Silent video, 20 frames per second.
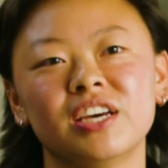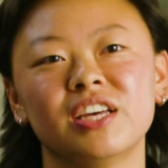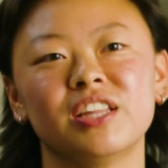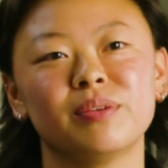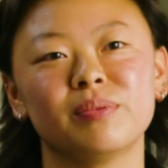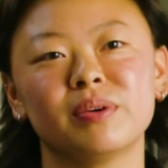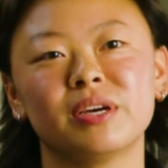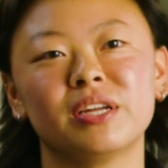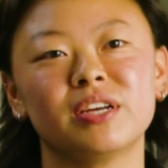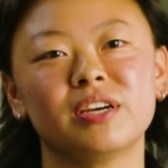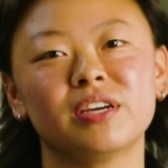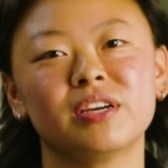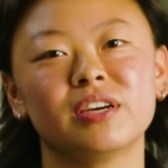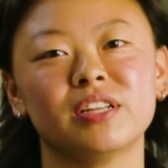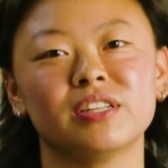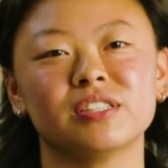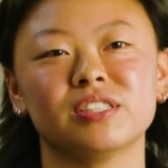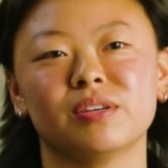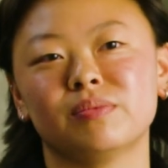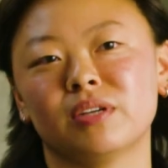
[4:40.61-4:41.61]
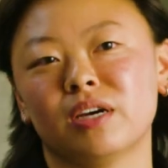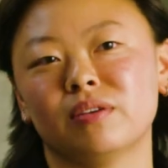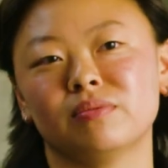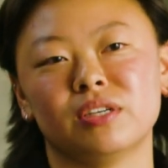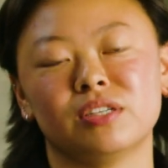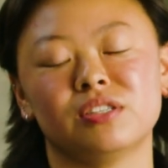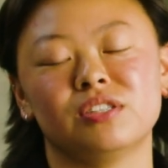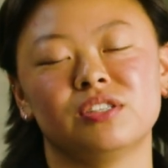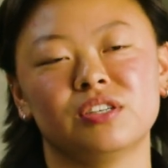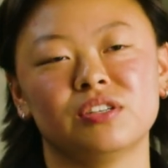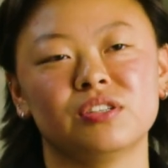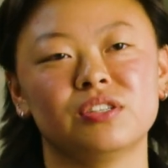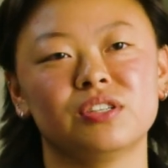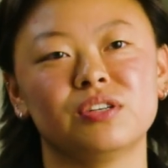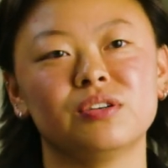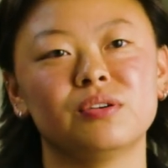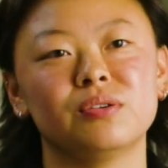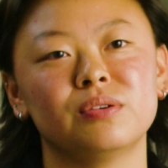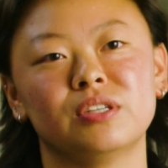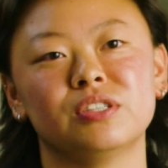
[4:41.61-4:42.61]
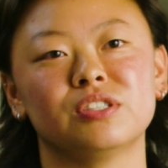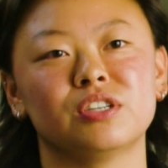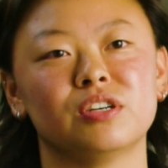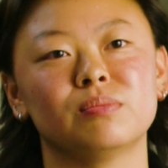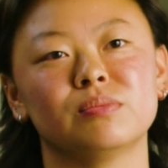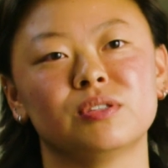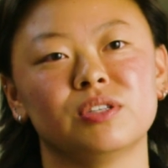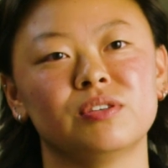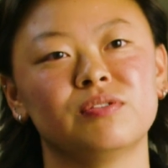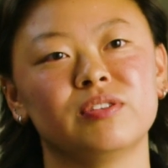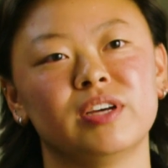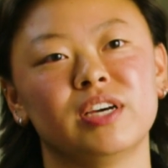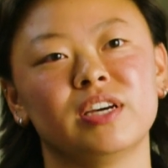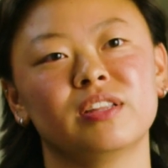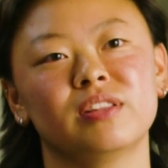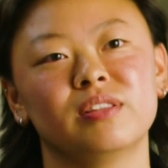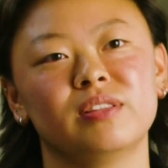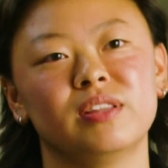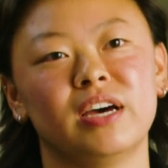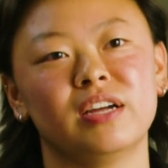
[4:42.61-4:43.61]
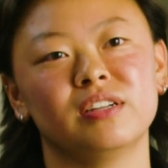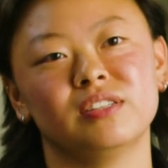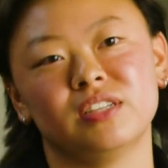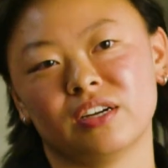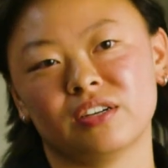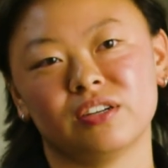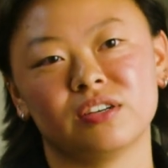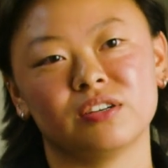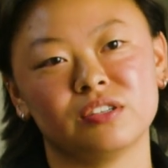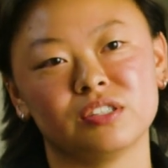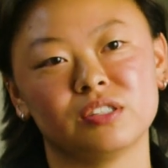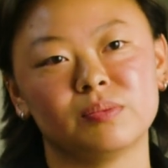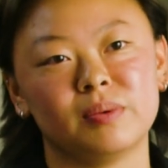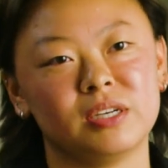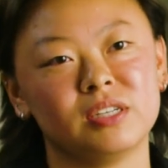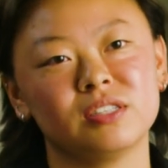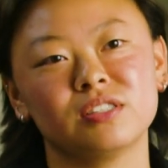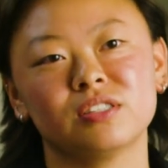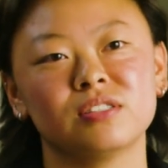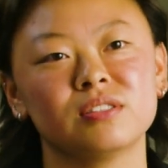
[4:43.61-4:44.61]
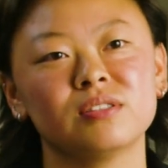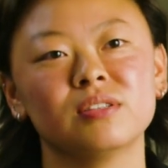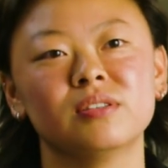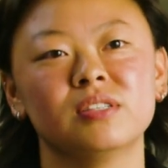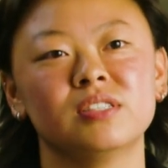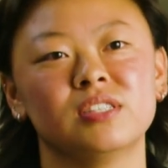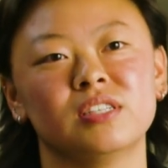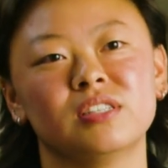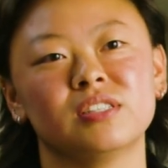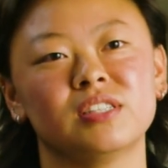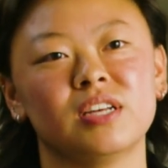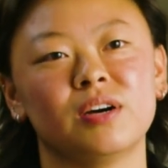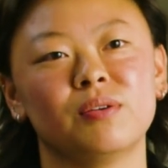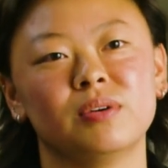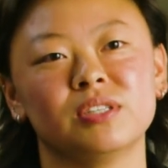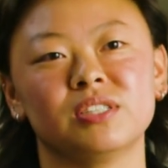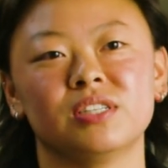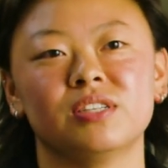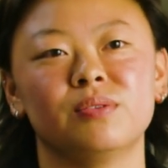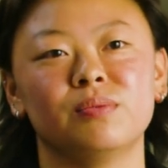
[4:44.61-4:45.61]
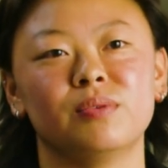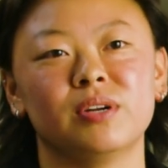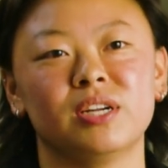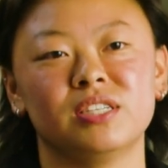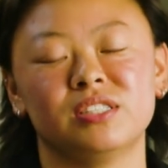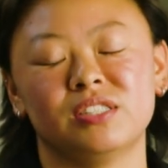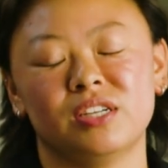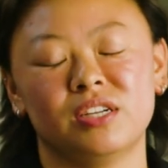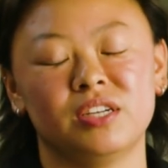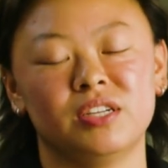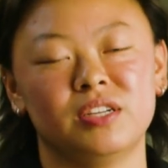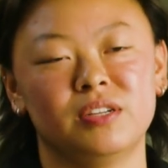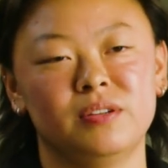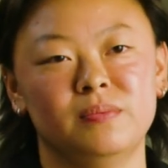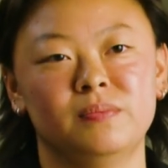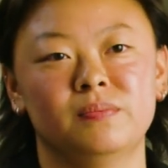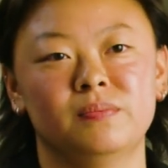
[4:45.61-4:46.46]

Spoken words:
in the beginning. And sometimes I still do in terms of like that technical space, since that wasn't what I studied.